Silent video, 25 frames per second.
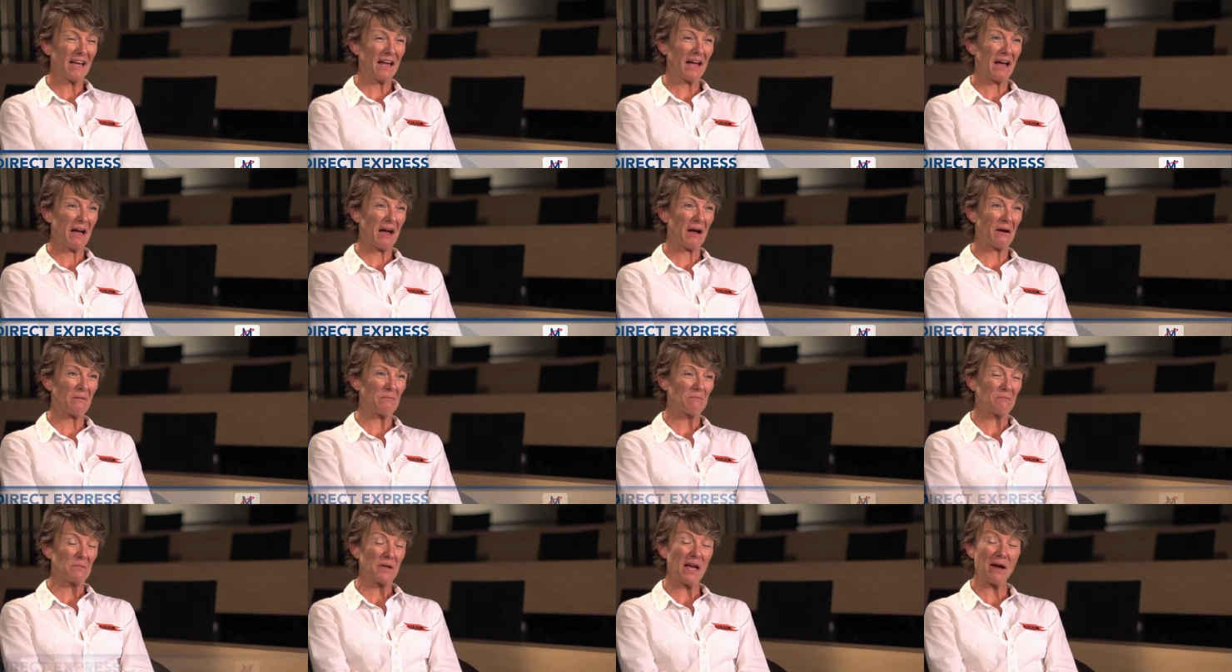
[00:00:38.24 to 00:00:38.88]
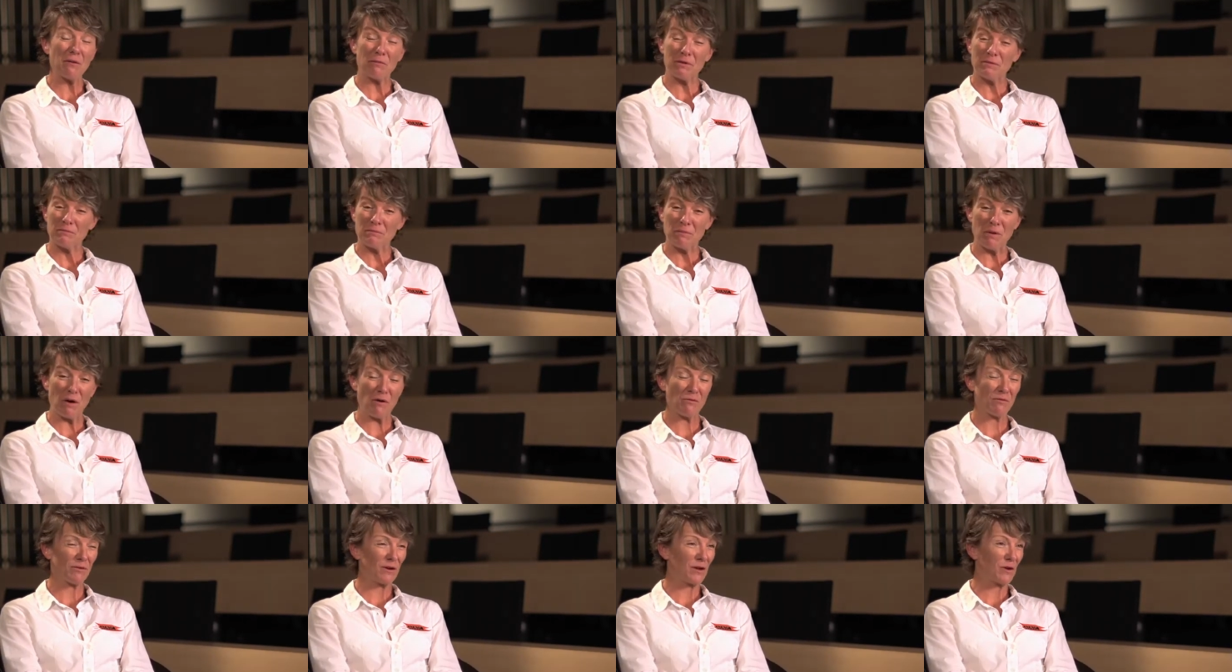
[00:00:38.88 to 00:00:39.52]
We
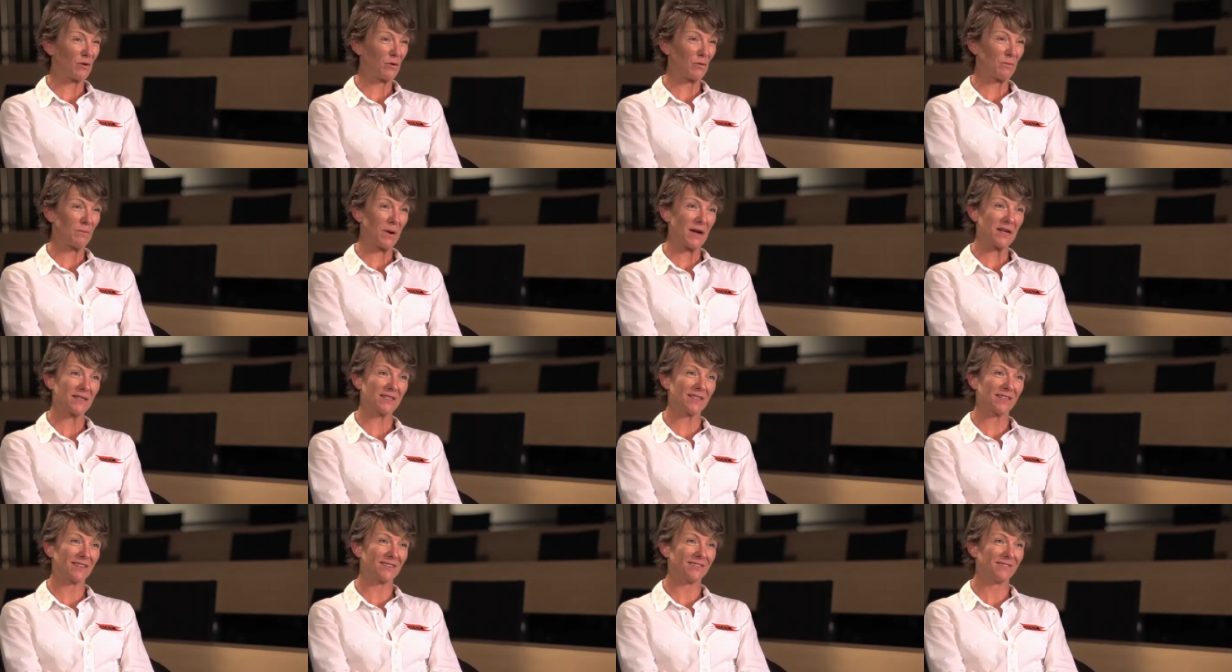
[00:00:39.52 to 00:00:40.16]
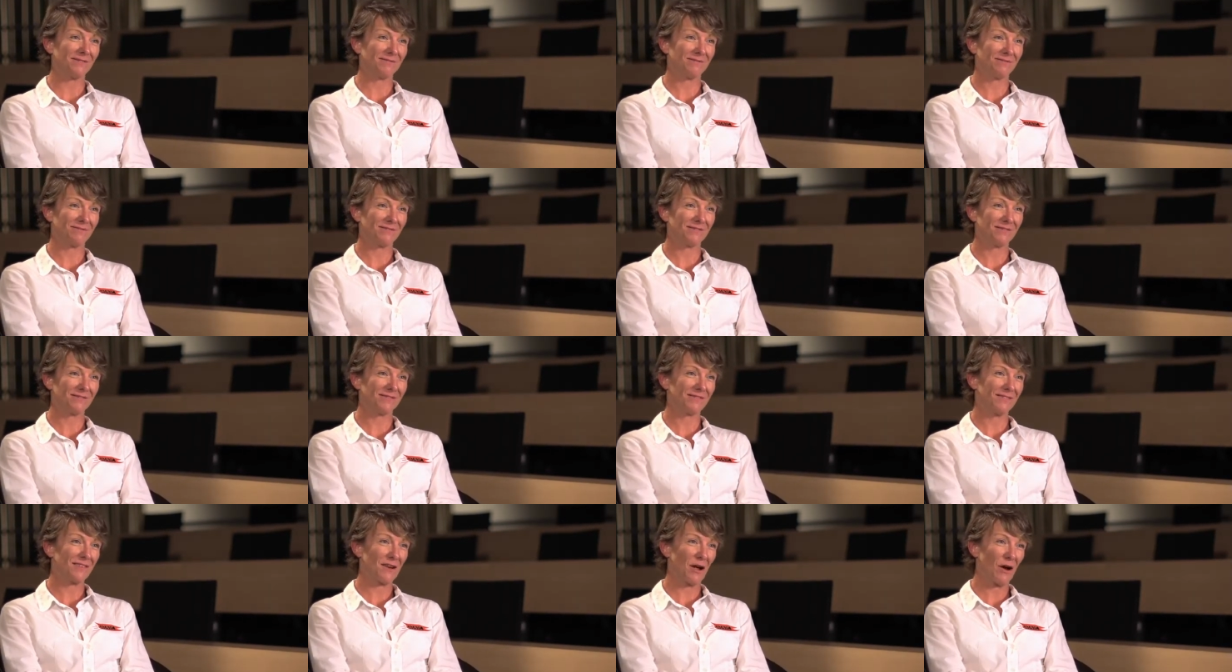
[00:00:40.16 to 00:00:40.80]
offer your basic
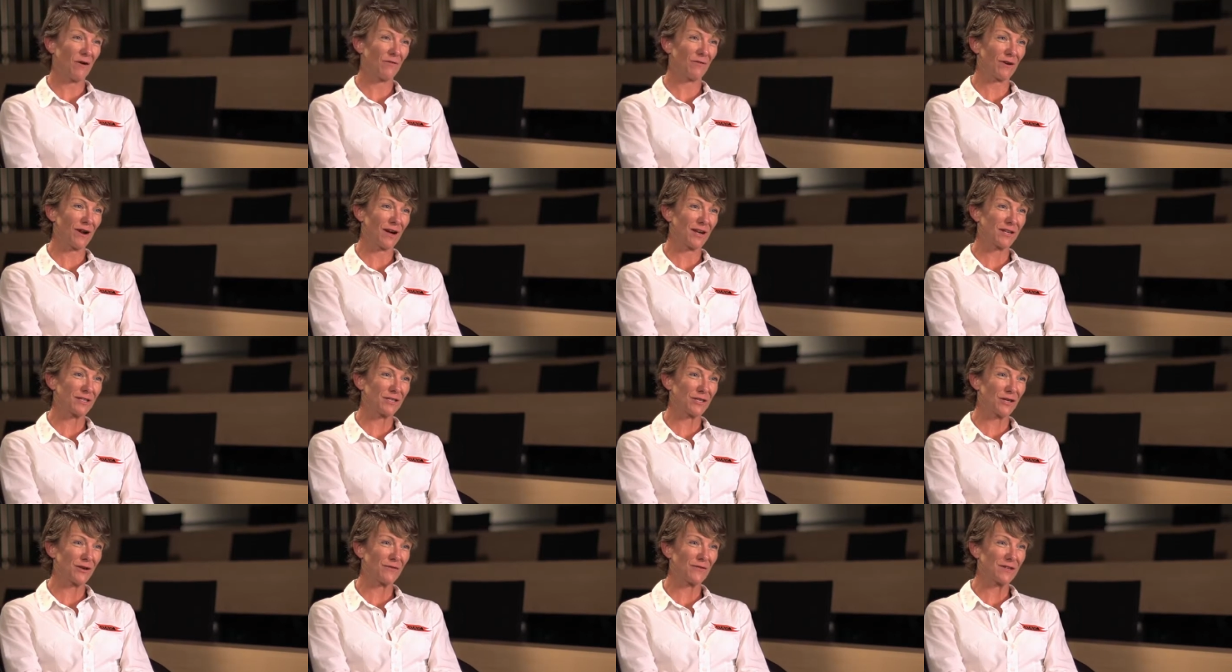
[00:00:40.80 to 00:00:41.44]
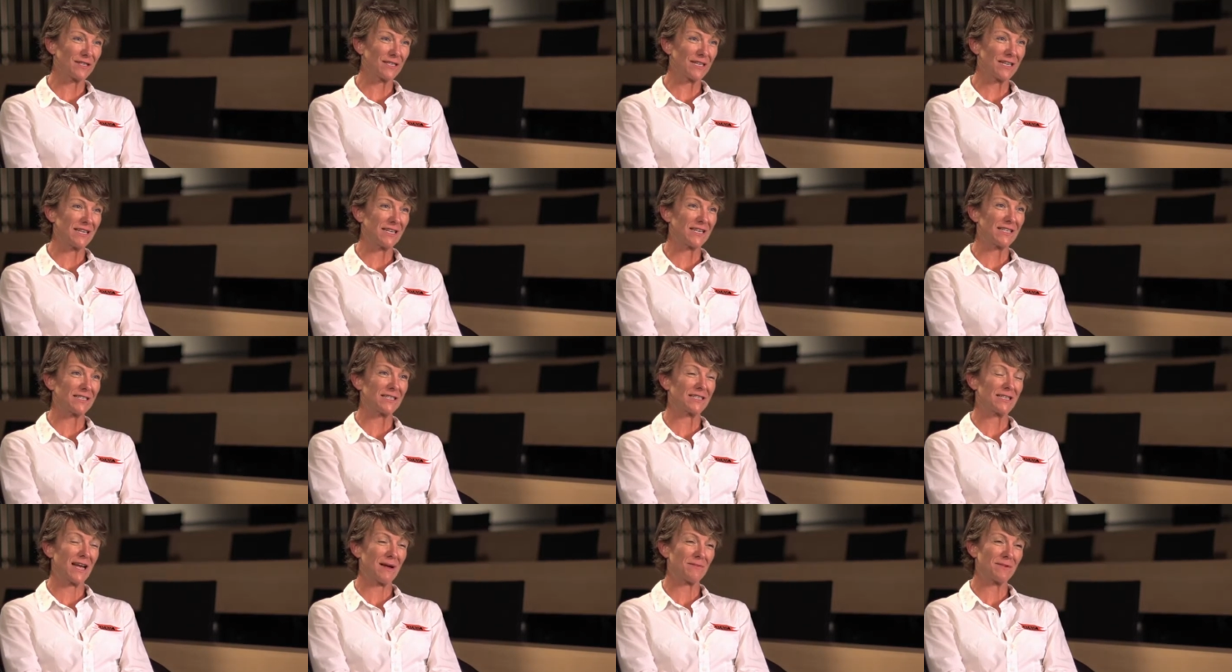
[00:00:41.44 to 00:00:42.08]
overnight
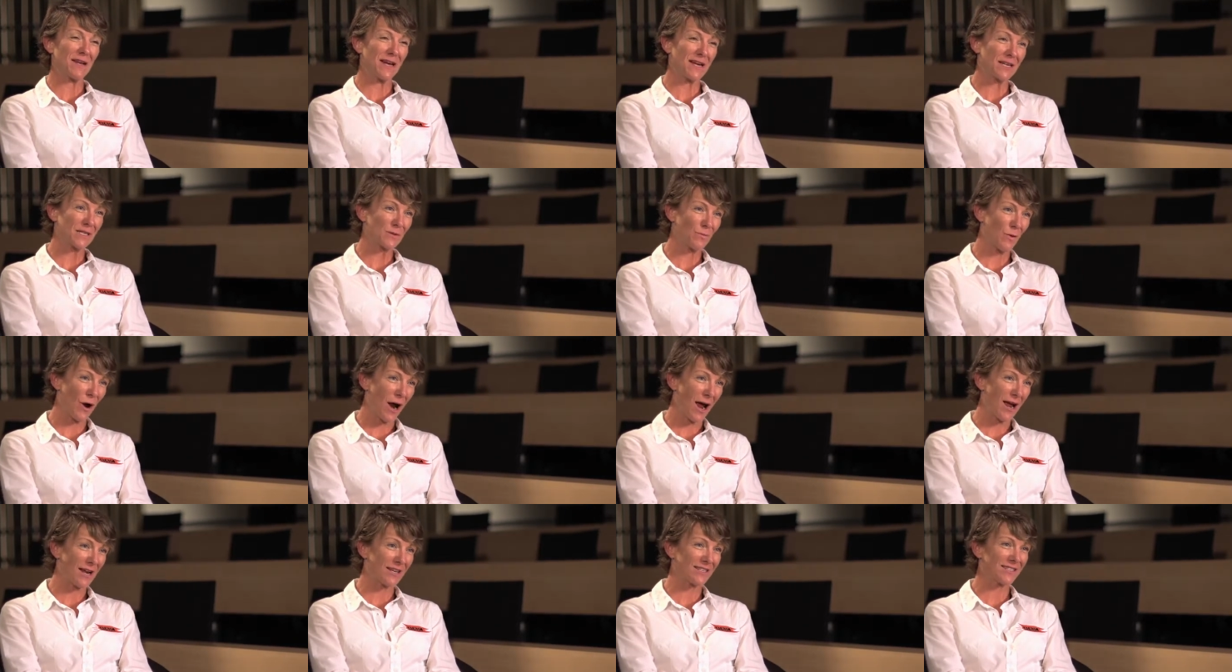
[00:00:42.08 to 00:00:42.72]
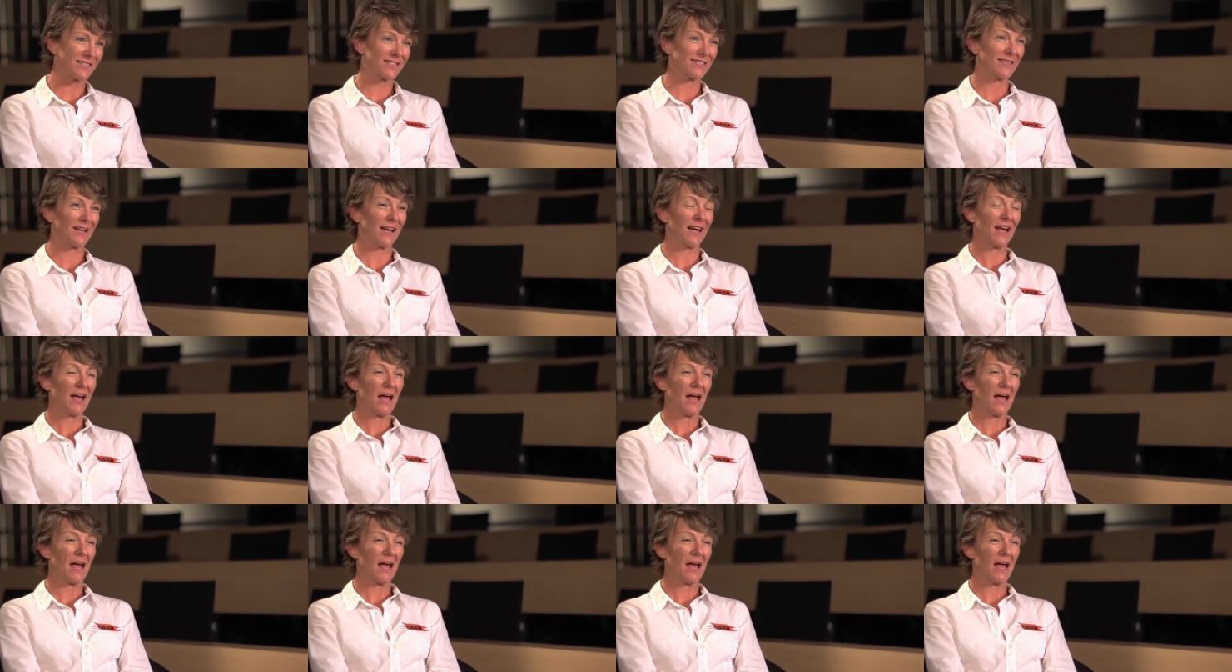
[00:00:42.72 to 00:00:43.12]
services, same-day express.